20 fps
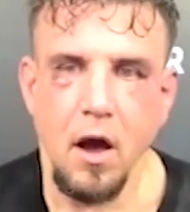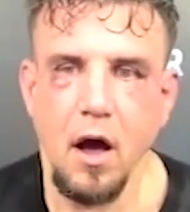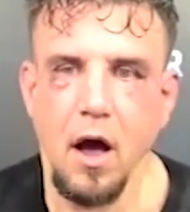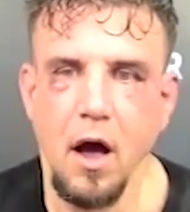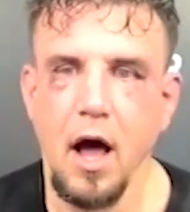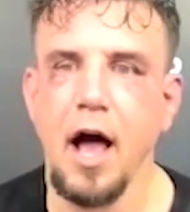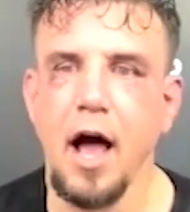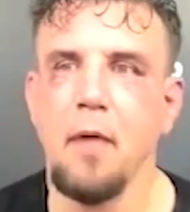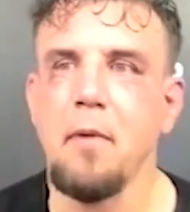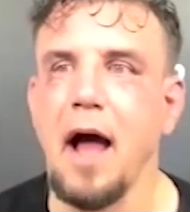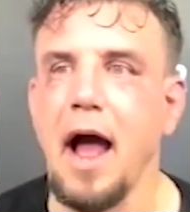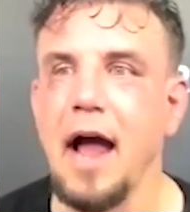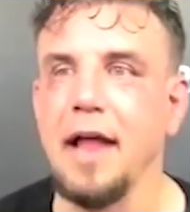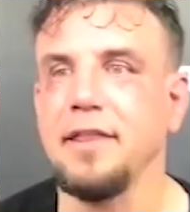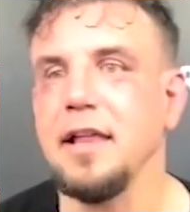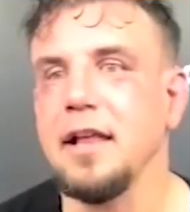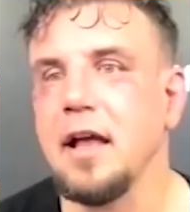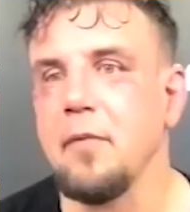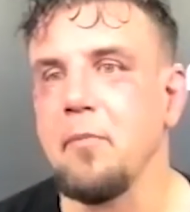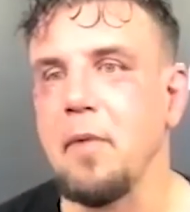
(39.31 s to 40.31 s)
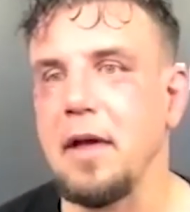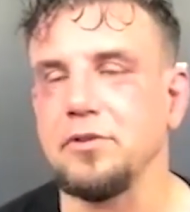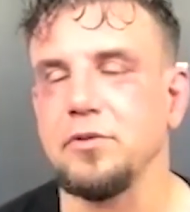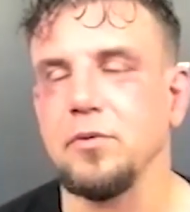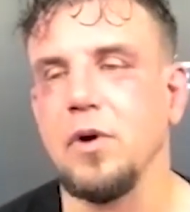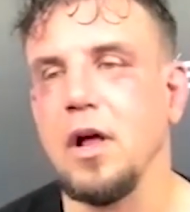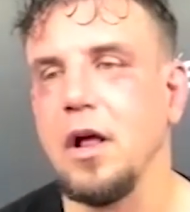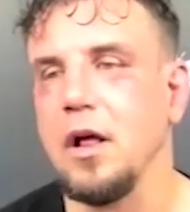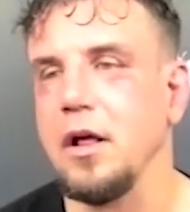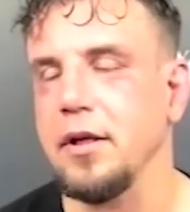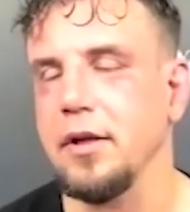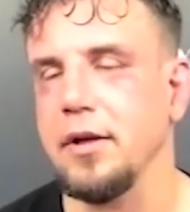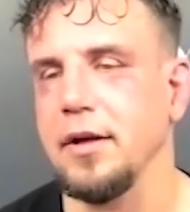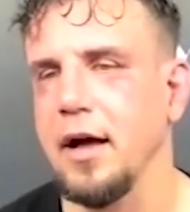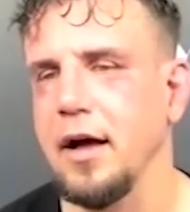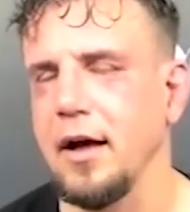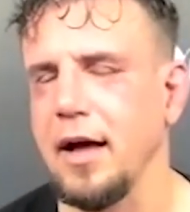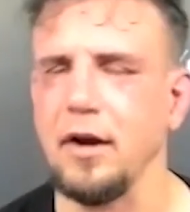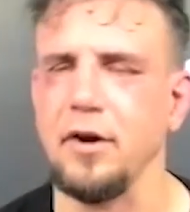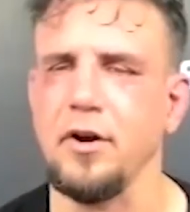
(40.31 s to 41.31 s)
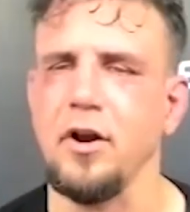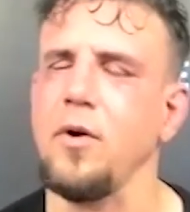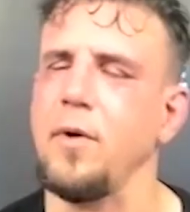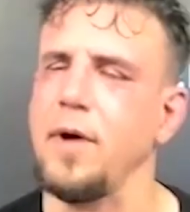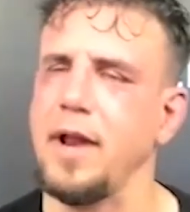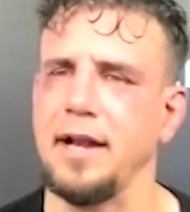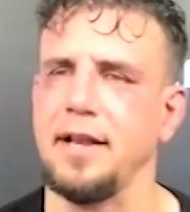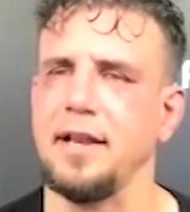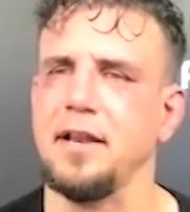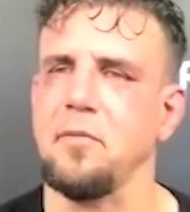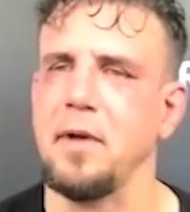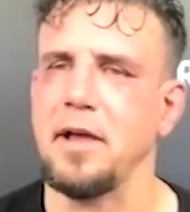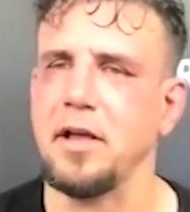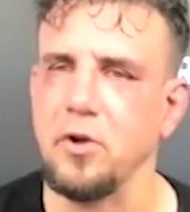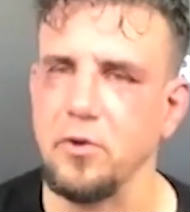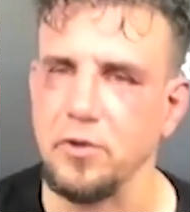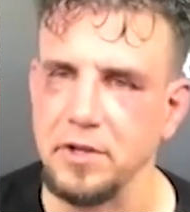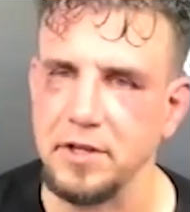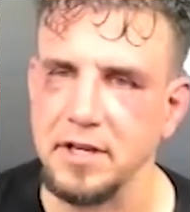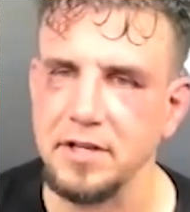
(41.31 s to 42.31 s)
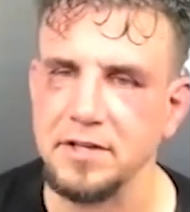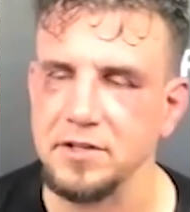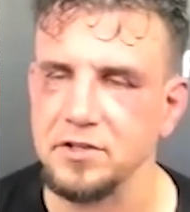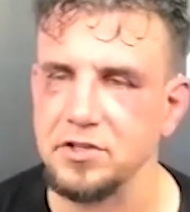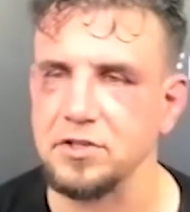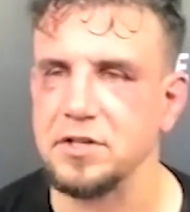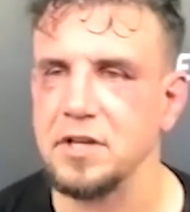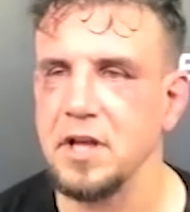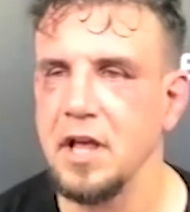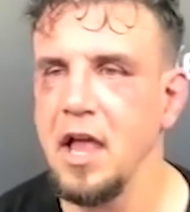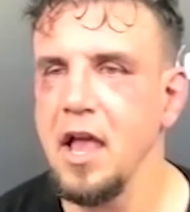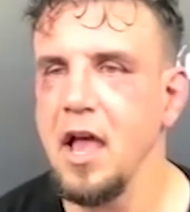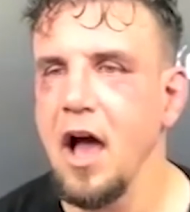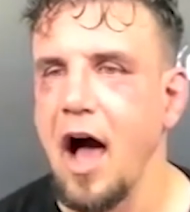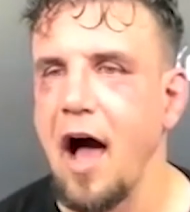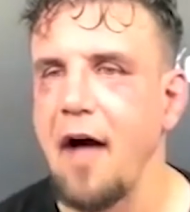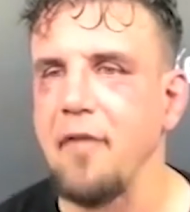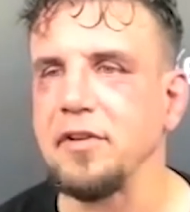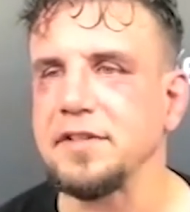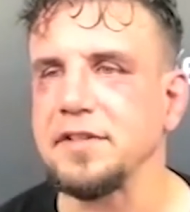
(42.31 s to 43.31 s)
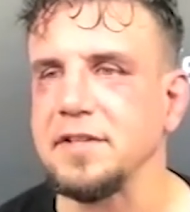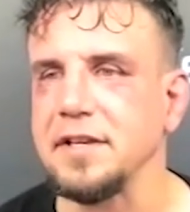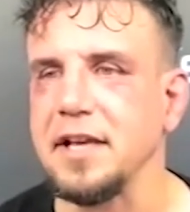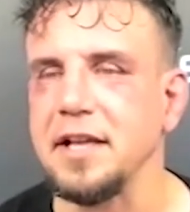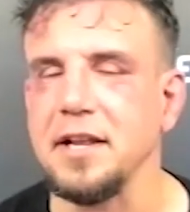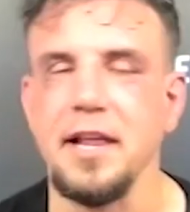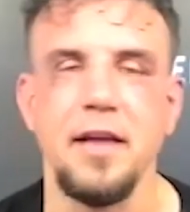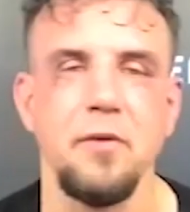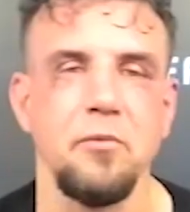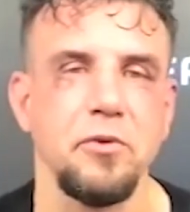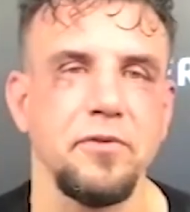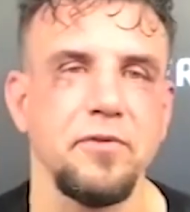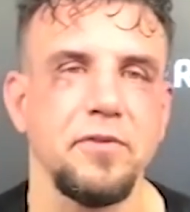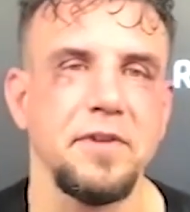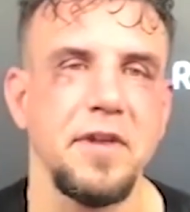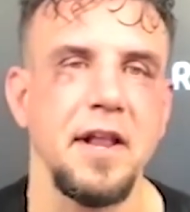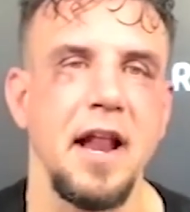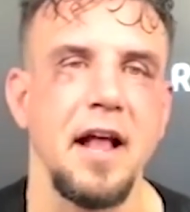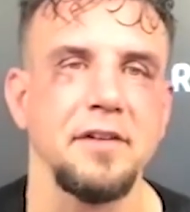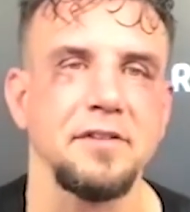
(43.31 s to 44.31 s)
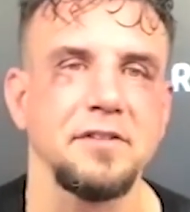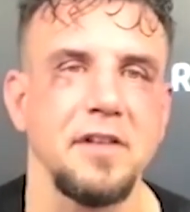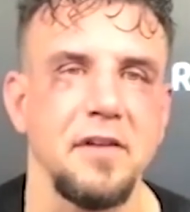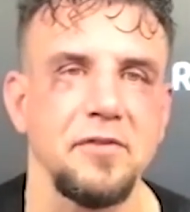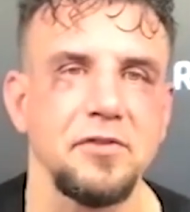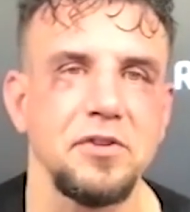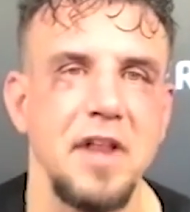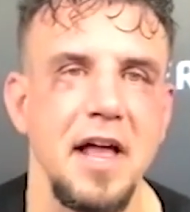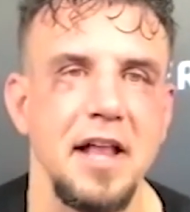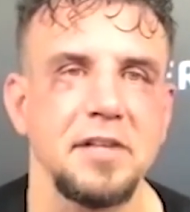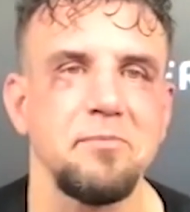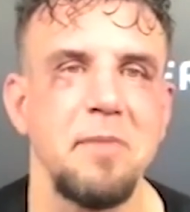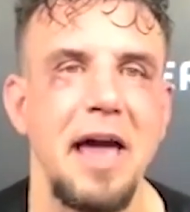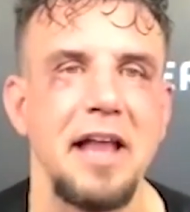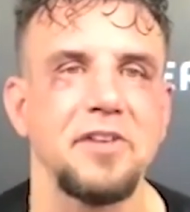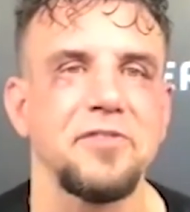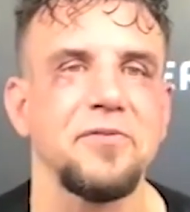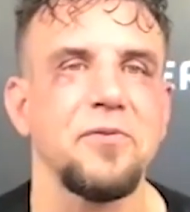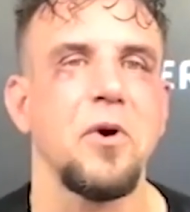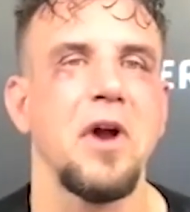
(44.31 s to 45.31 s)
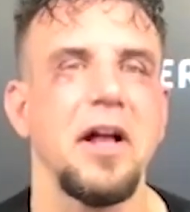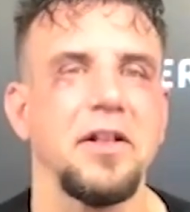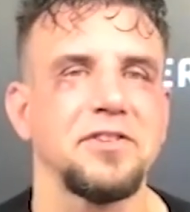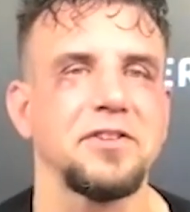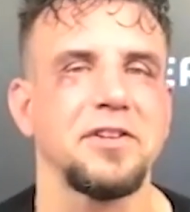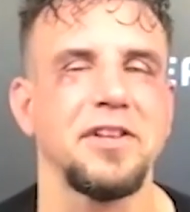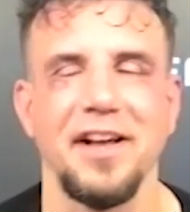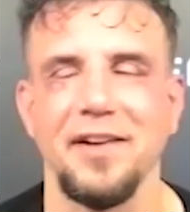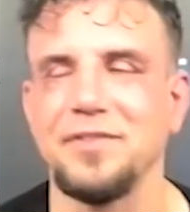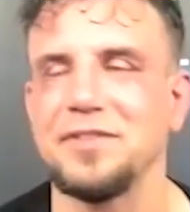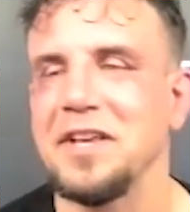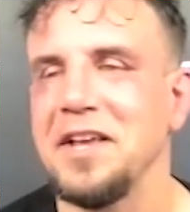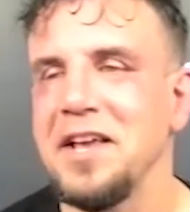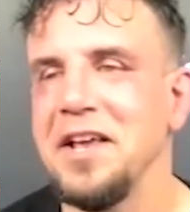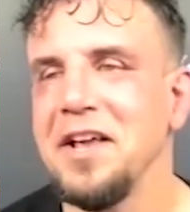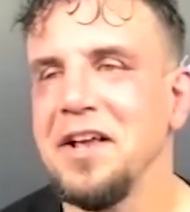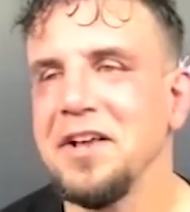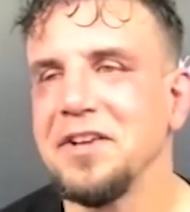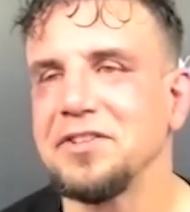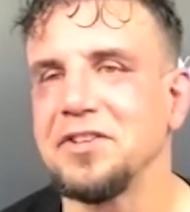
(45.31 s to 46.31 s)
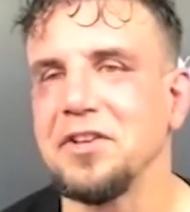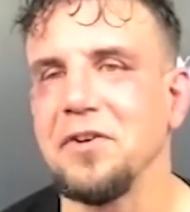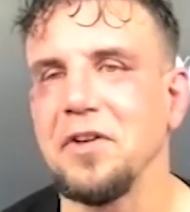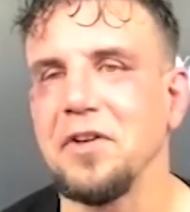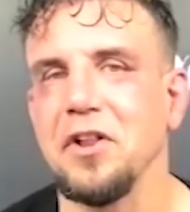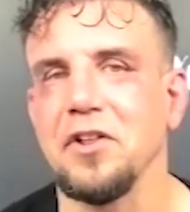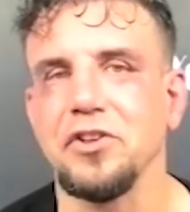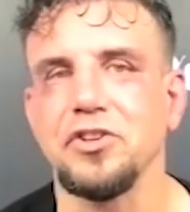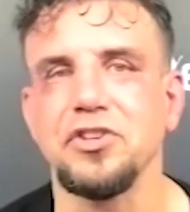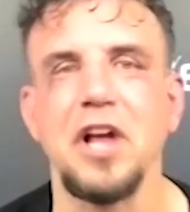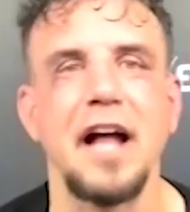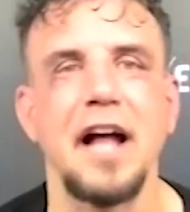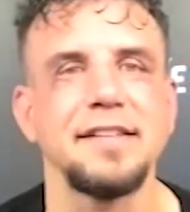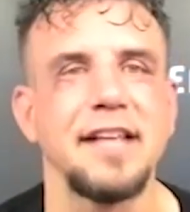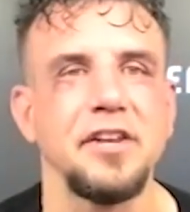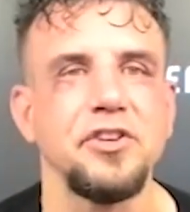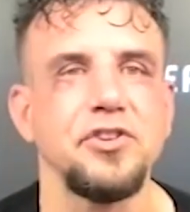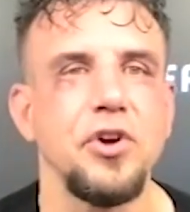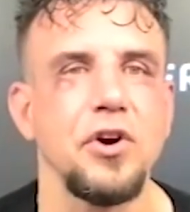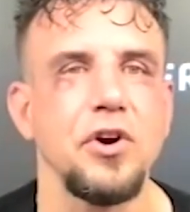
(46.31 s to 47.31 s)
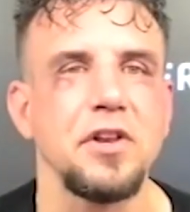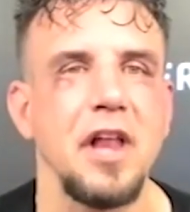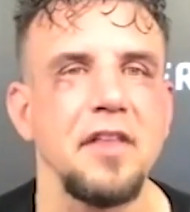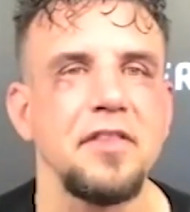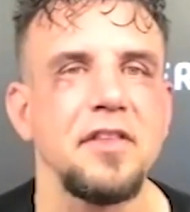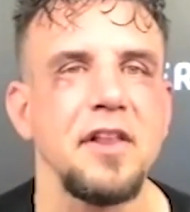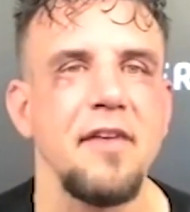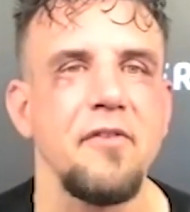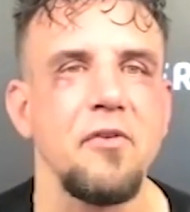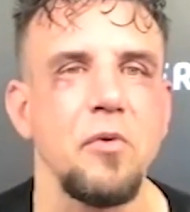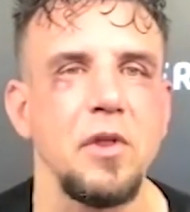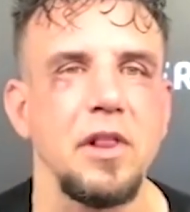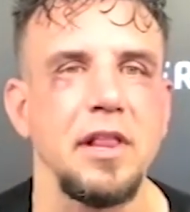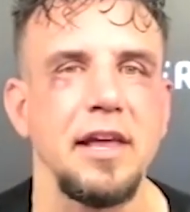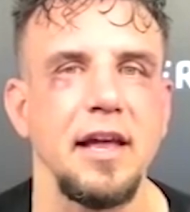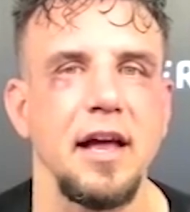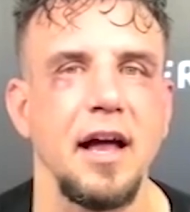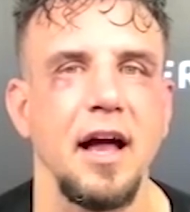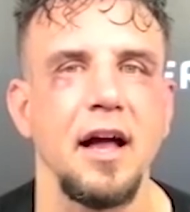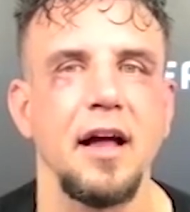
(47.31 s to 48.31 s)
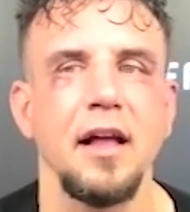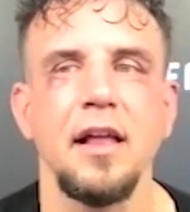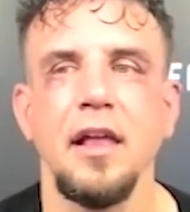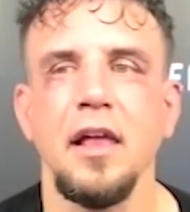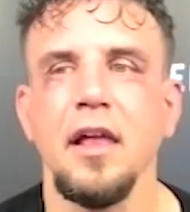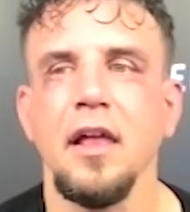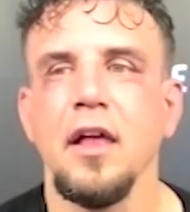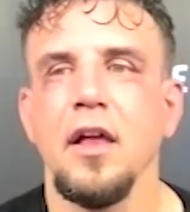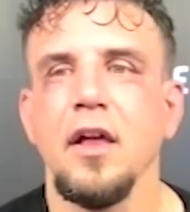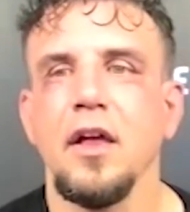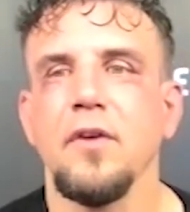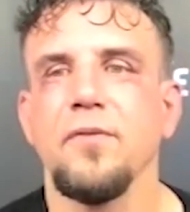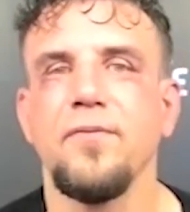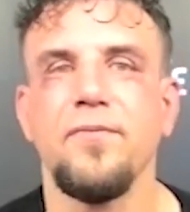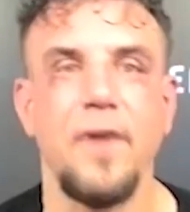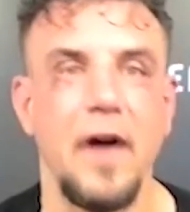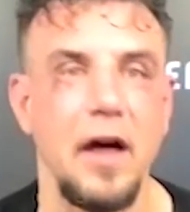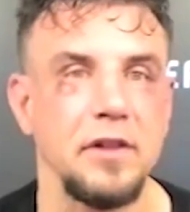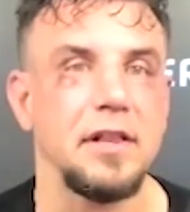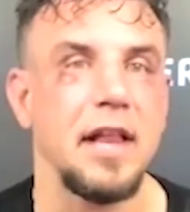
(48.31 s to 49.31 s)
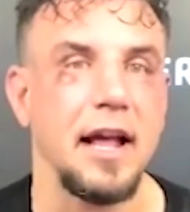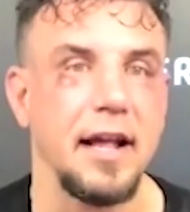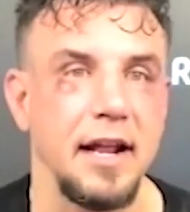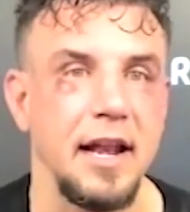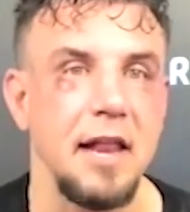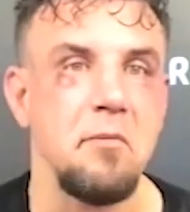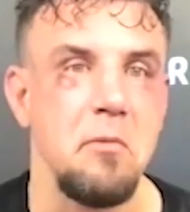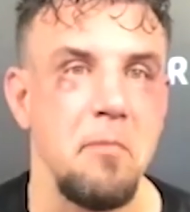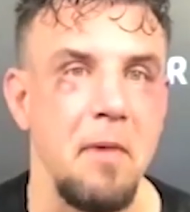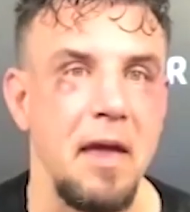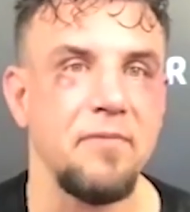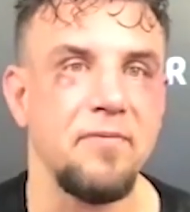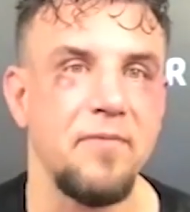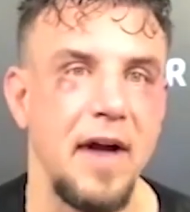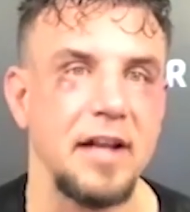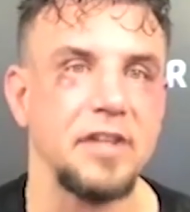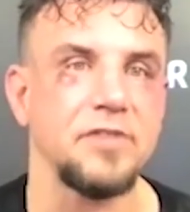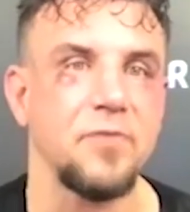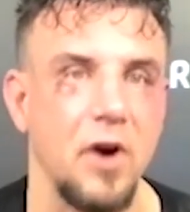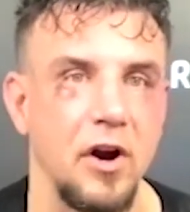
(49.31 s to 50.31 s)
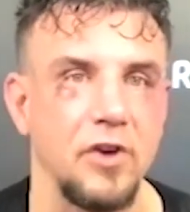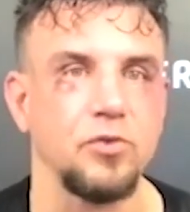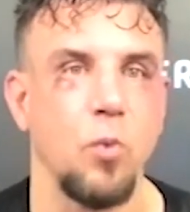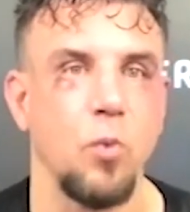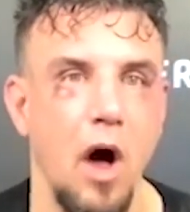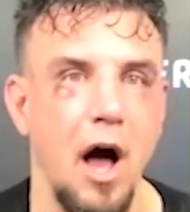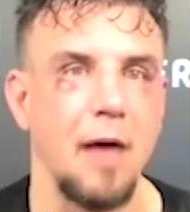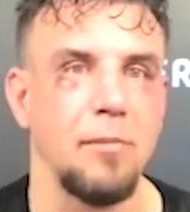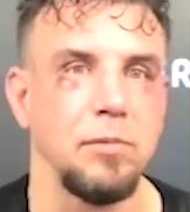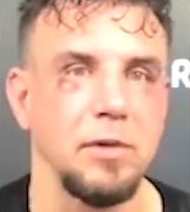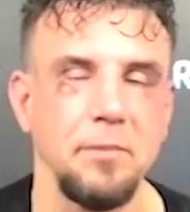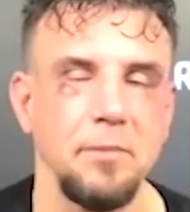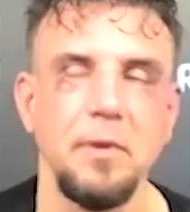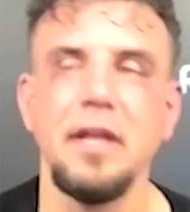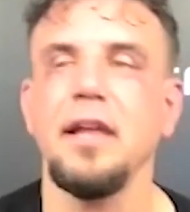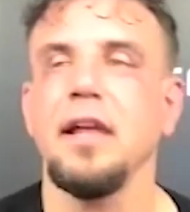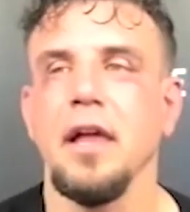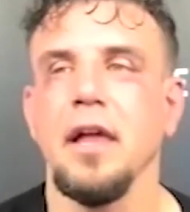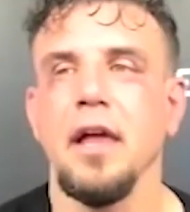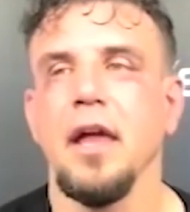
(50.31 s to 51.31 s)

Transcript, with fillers: Um, I think I made well. I don't know what I did to make it go the distance. Just obviously getting hit with ten ounce gloves are not as bad as four ounce gloves. So you know the shots I took, nothing ever really uh, felt like an MMA fight as far as wobbling me.